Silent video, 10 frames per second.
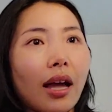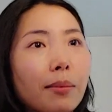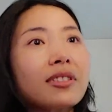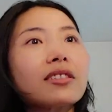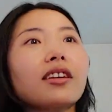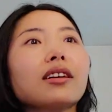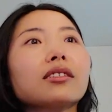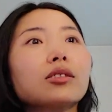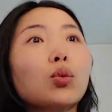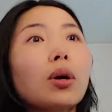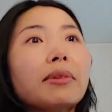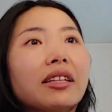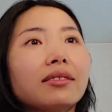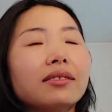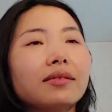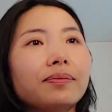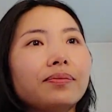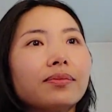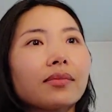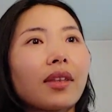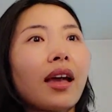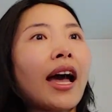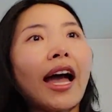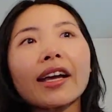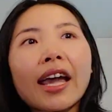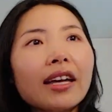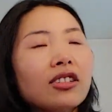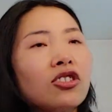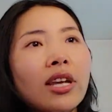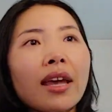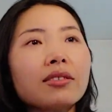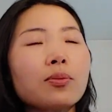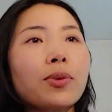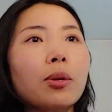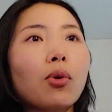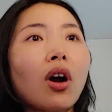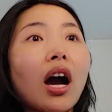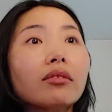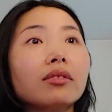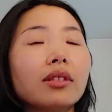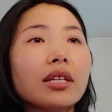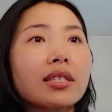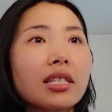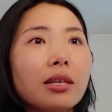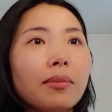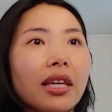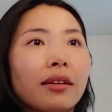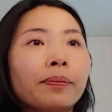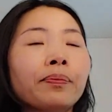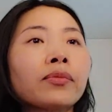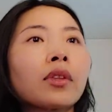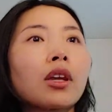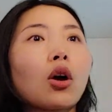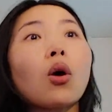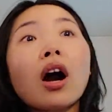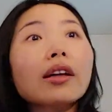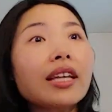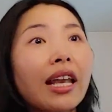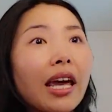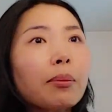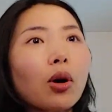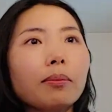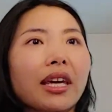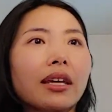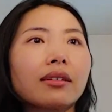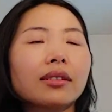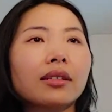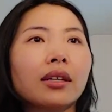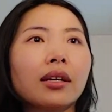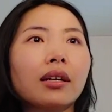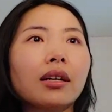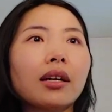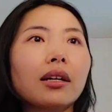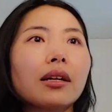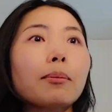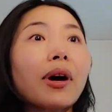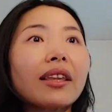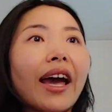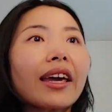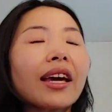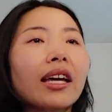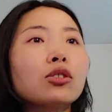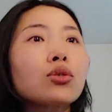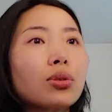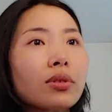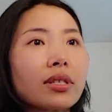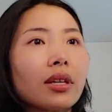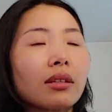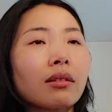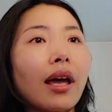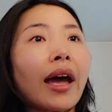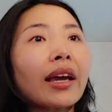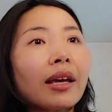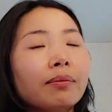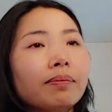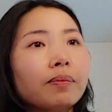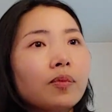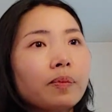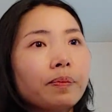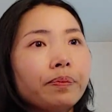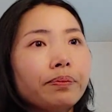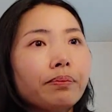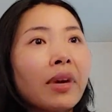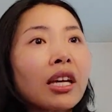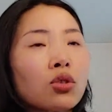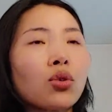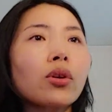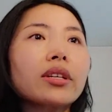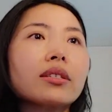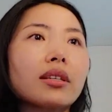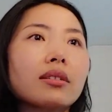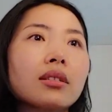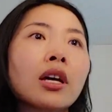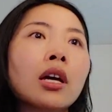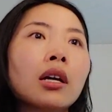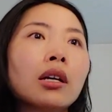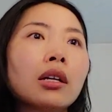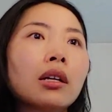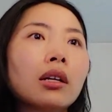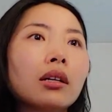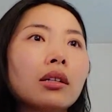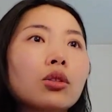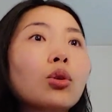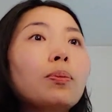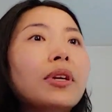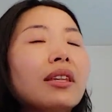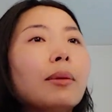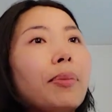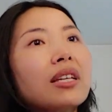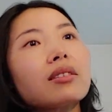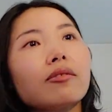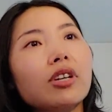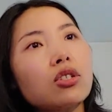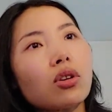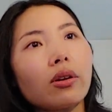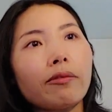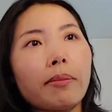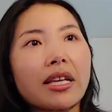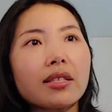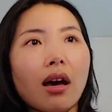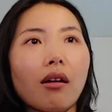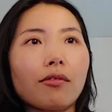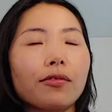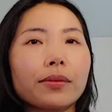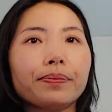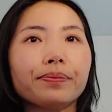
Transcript: a woman. I can't change people how they see me or how they label me. But I can choose I can make choices to be the best version of myself.